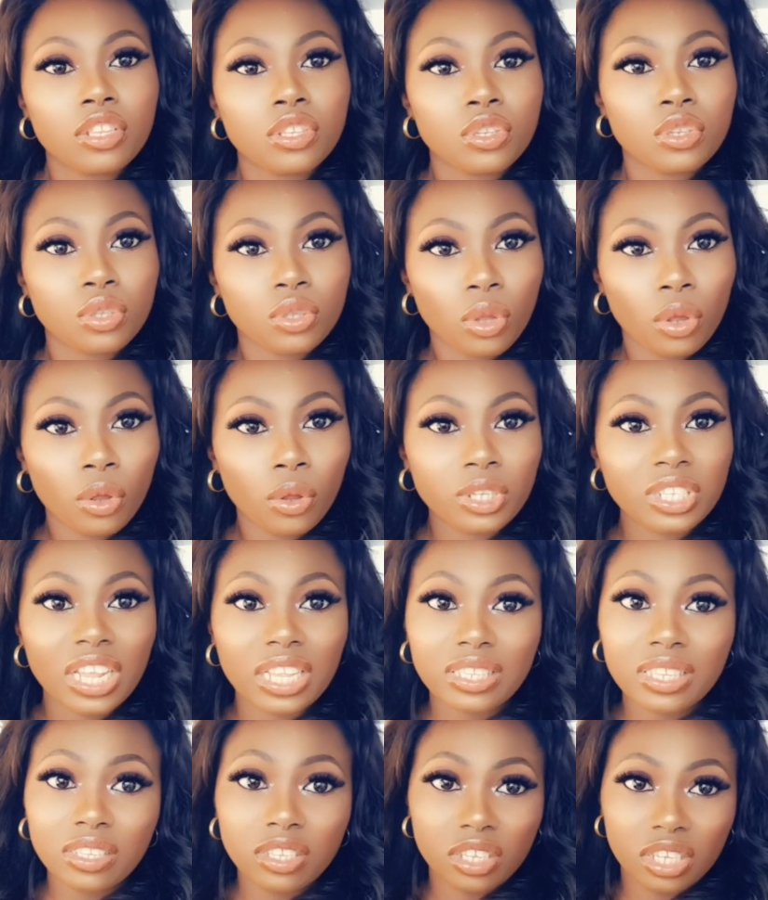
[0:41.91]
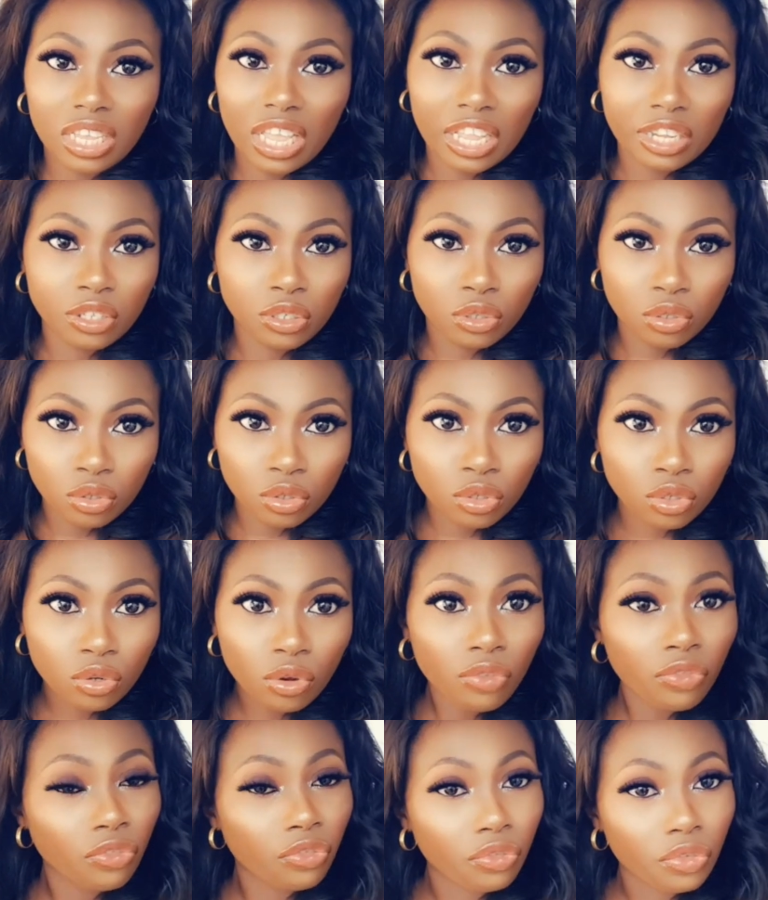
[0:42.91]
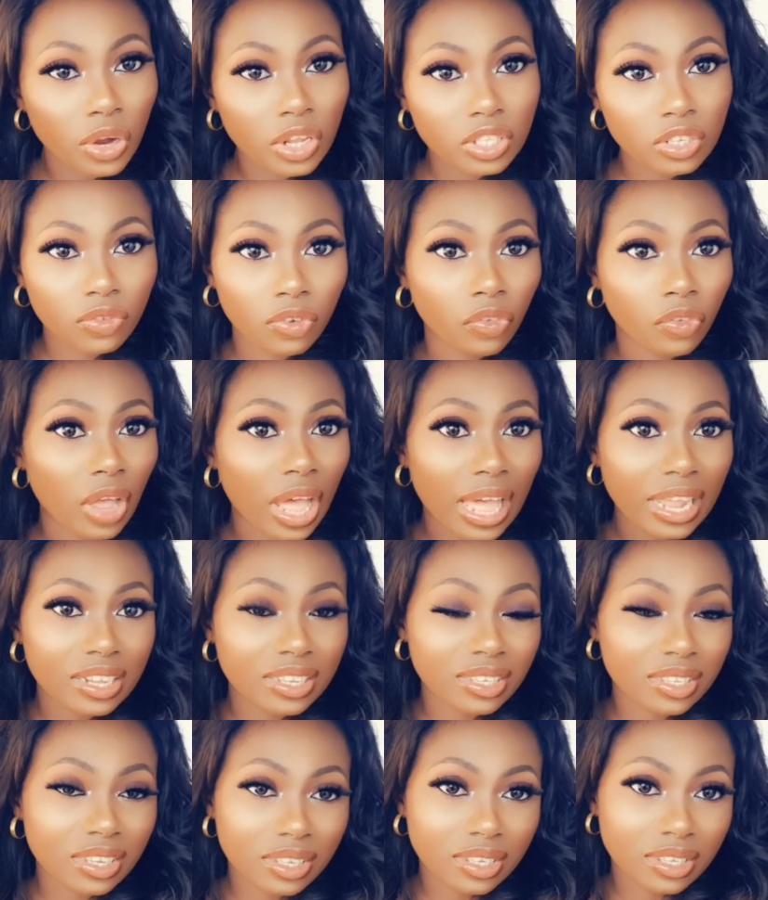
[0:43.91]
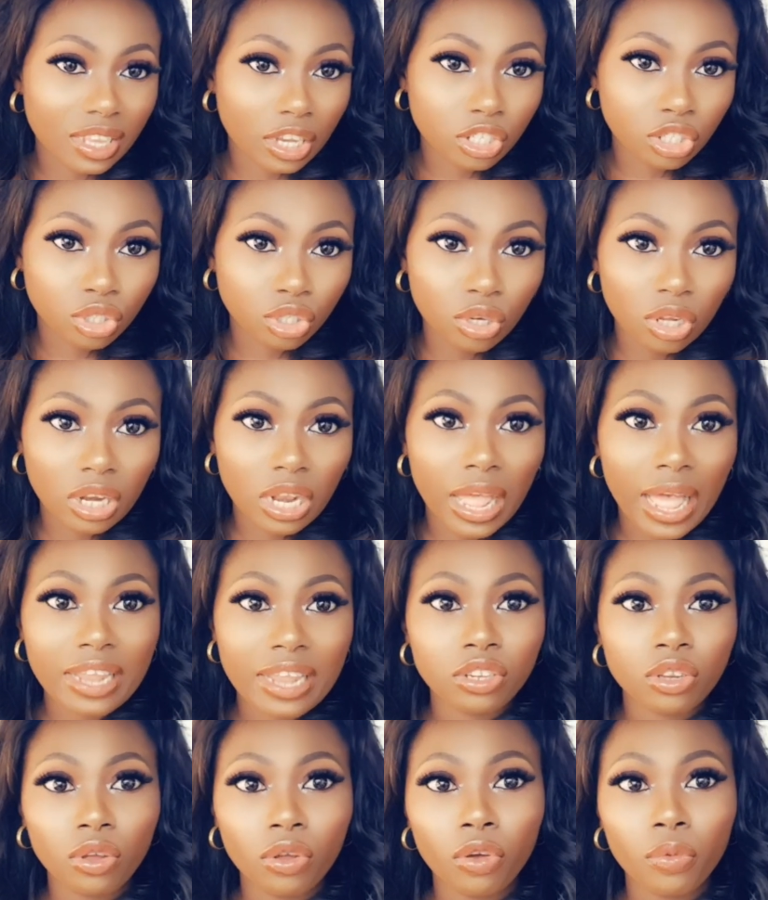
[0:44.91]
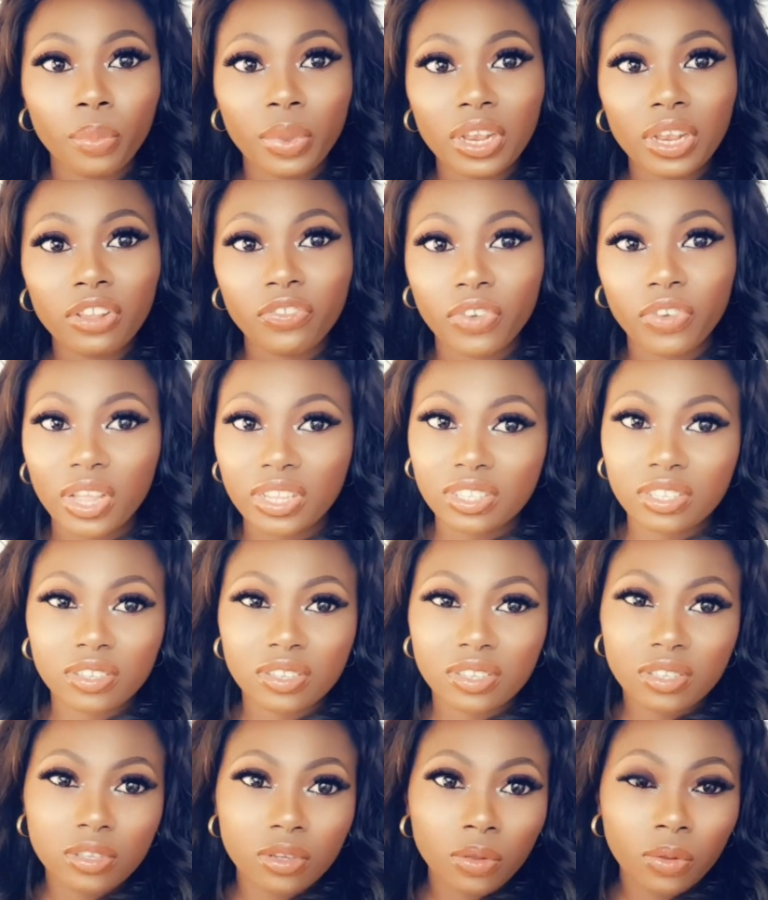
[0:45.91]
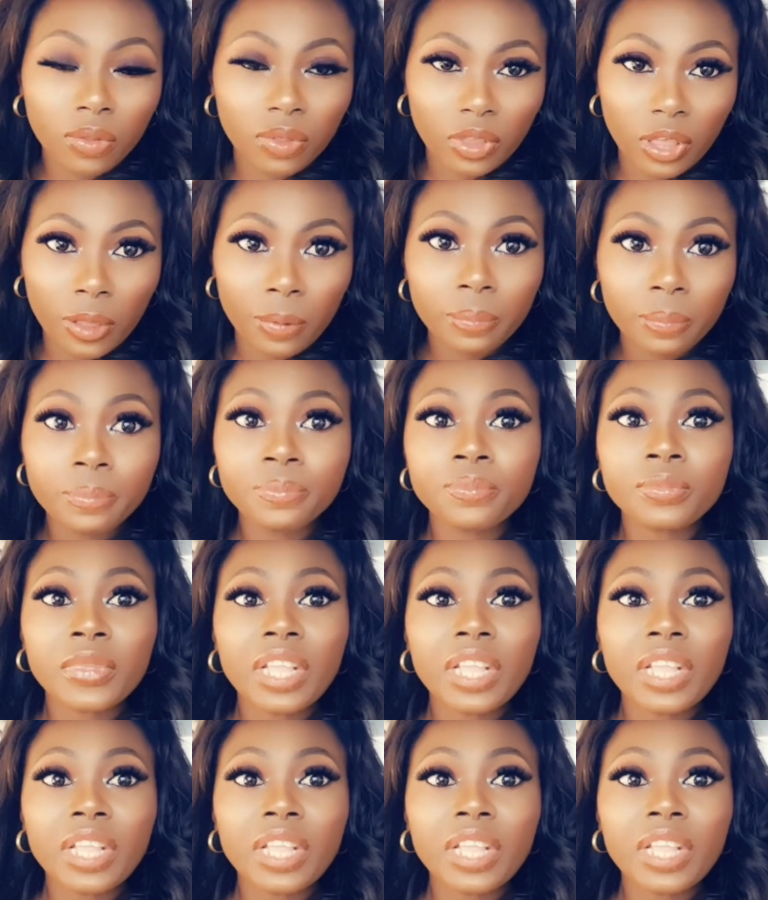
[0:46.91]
So there are things you can do. Don't fret if you've had a C-section and your belly fat is still there.